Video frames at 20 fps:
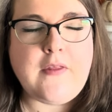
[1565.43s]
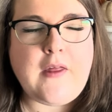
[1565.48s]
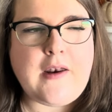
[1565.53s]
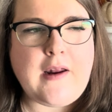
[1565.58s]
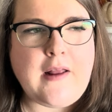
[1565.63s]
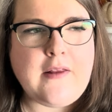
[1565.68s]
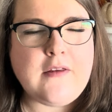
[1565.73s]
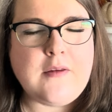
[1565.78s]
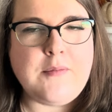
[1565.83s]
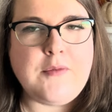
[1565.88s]
That
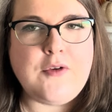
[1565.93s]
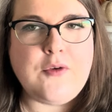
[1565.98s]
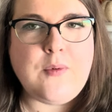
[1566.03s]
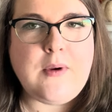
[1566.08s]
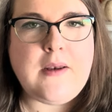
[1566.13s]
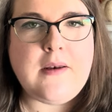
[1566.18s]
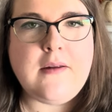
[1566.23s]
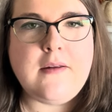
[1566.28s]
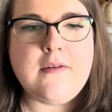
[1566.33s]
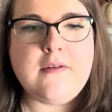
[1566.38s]
adds some
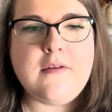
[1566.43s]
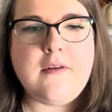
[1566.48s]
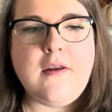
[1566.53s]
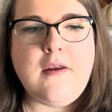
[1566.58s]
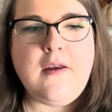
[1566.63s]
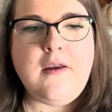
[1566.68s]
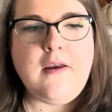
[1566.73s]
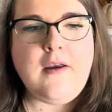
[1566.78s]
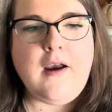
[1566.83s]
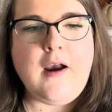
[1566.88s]
sweetness
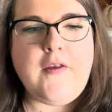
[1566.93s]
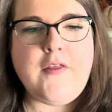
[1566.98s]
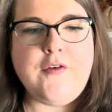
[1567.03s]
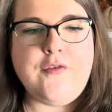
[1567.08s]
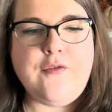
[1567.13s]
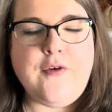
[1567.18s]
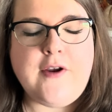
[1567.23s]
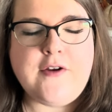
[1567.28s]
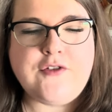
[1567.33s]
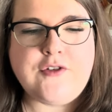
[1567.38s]
and the
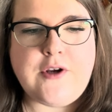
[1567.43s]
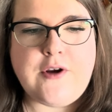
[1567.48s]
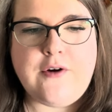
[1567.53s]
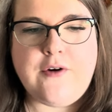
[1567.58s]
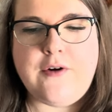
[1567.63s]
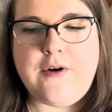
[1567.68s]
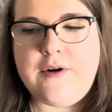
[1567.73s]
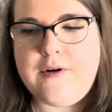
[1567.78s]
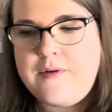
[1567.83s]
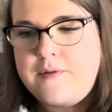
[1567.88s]
fresh
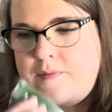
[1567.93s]
air.